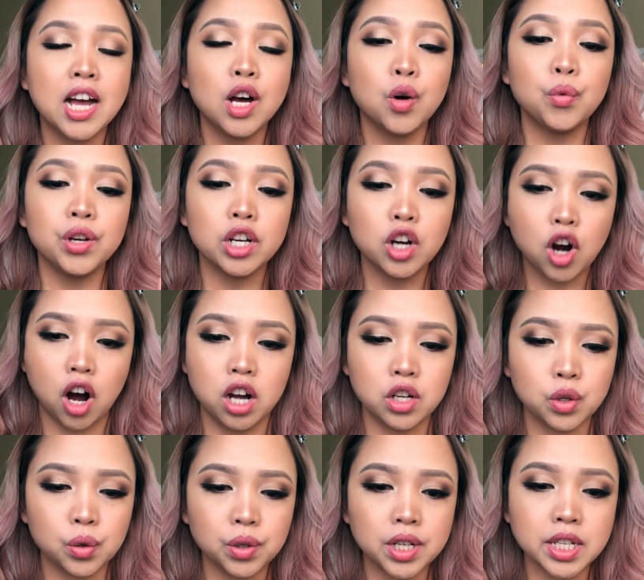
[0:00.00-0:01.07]
With the
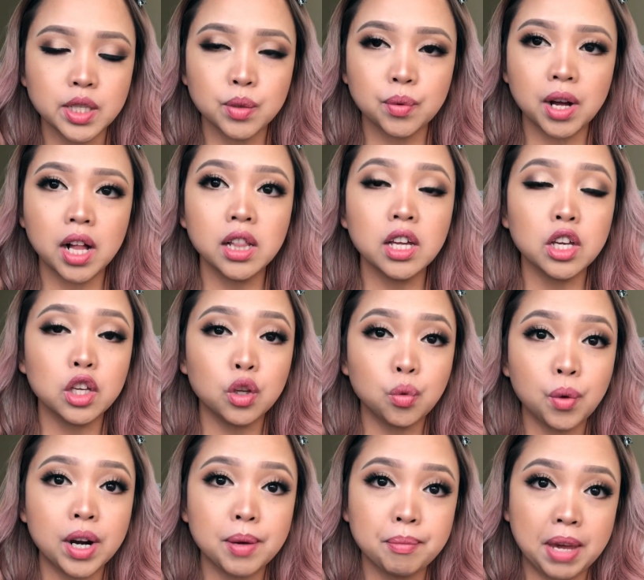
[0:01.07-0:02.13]
contour as well, you
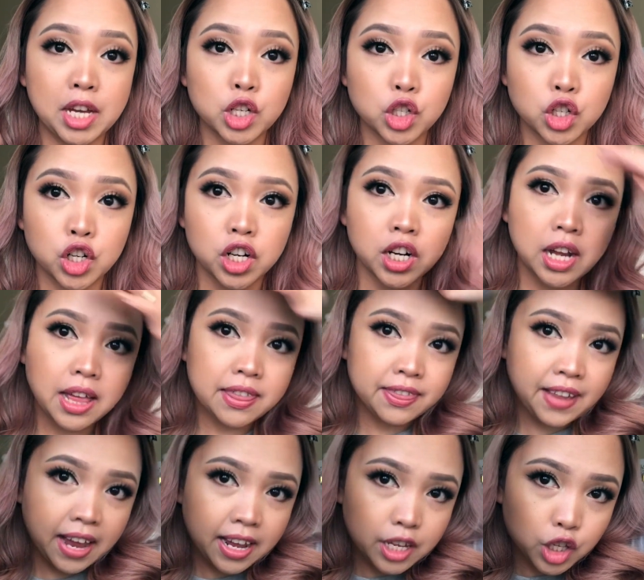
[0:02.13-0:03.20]
want to make sure
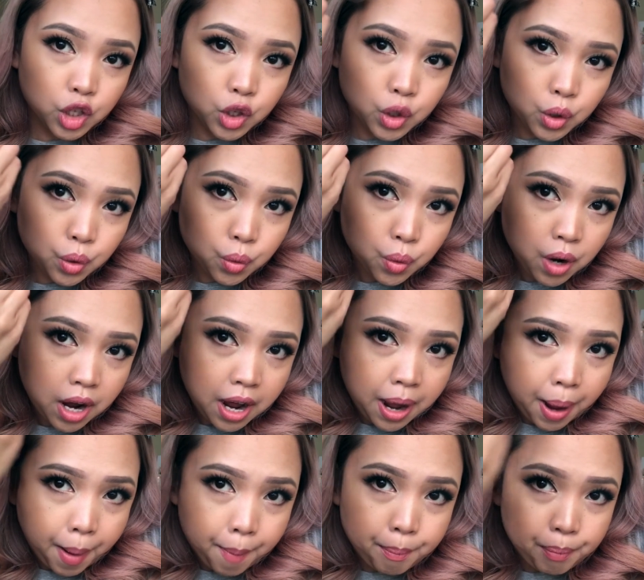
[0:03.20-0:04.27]
that you
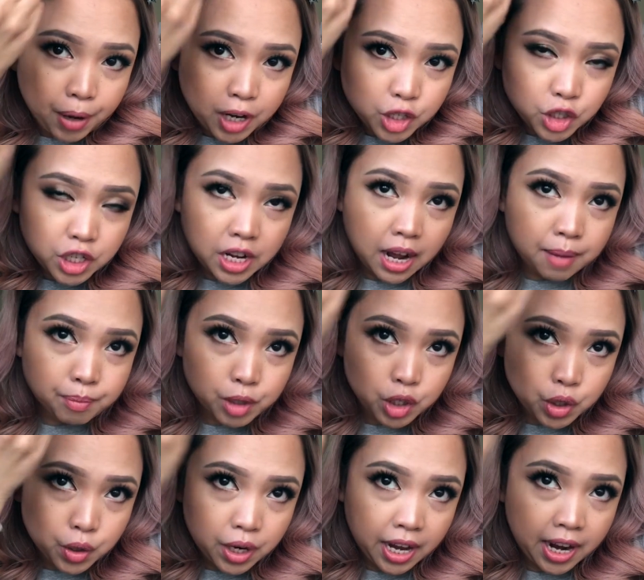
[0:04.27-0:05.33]
brush it up to
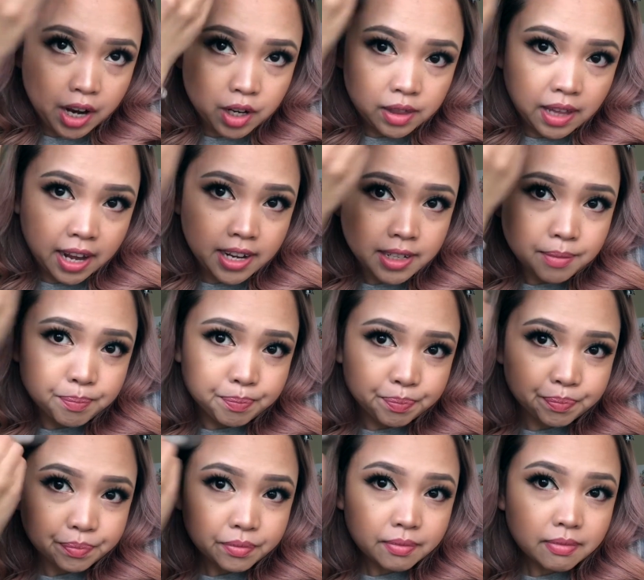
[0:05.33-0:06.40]
your hairline.
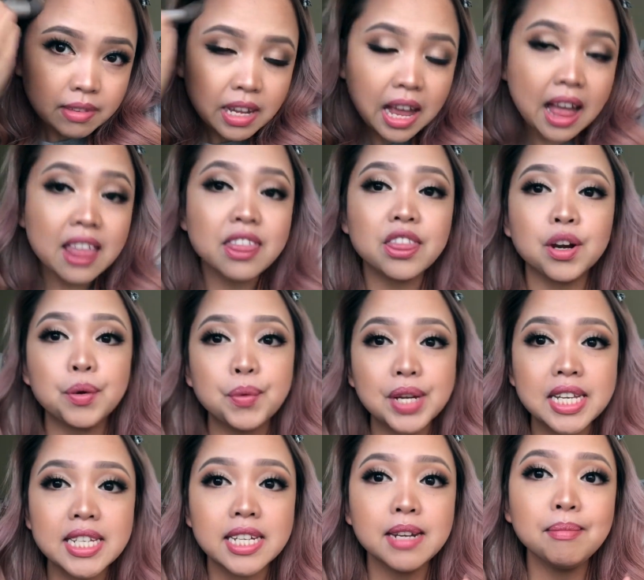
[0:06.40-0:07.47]
The
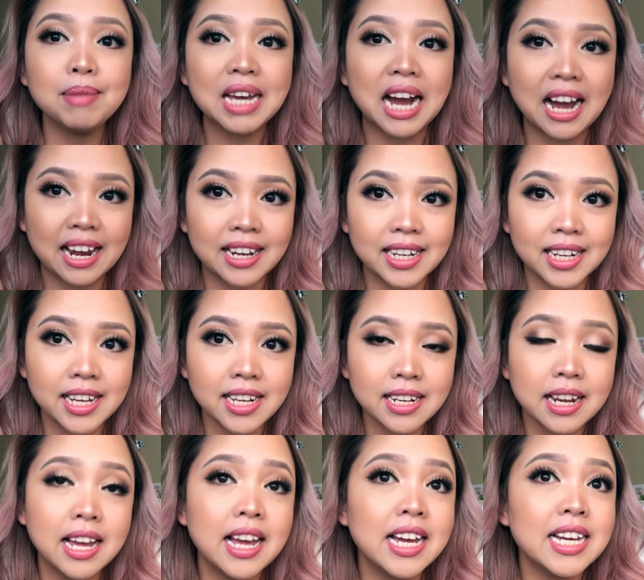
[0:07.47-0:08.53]
reason behind it,
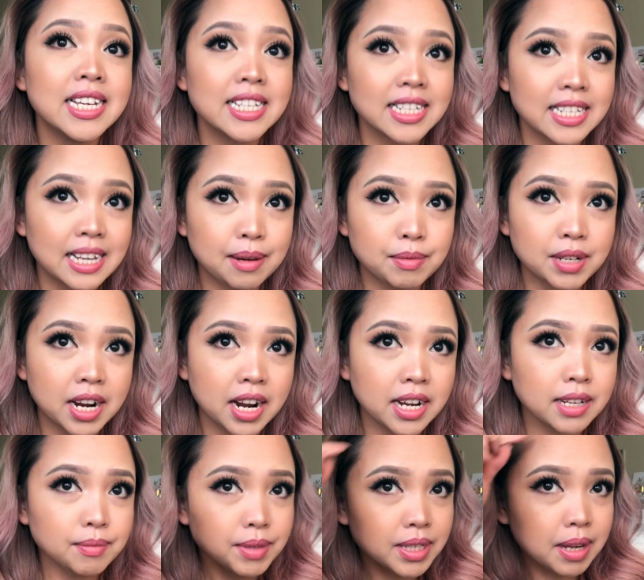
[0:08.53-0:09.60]

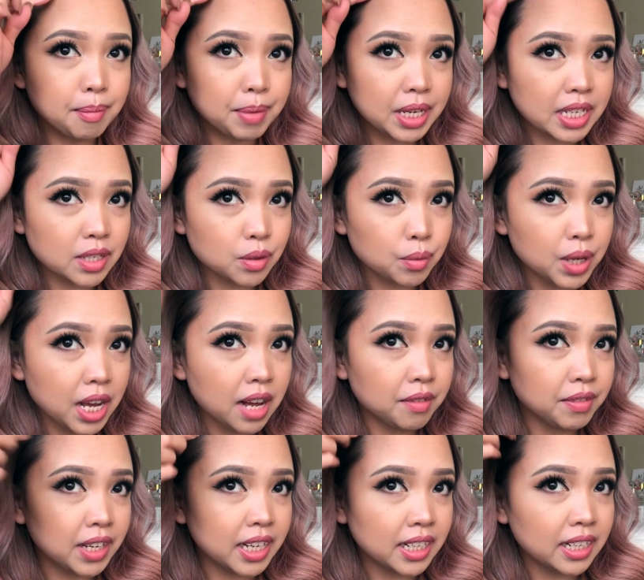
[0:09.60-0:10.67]
sometimes because we have
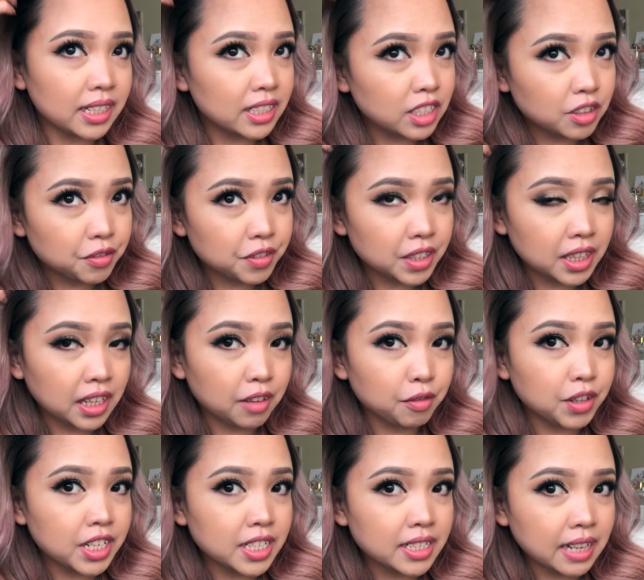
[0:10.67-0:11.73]
like different, like for
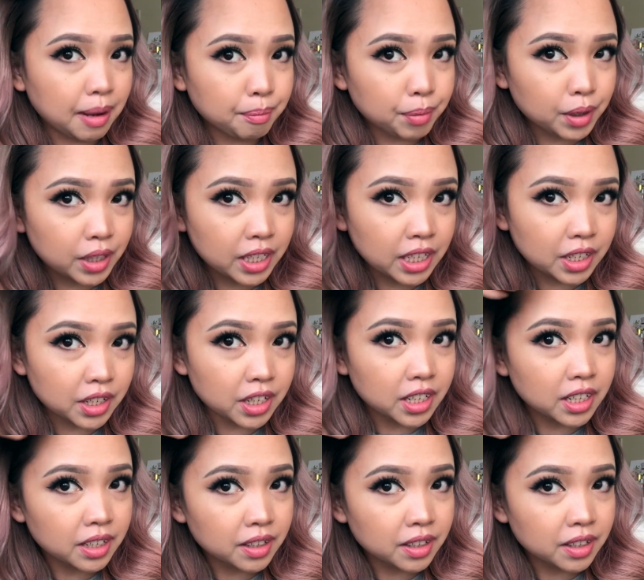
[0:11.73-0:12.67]
example here,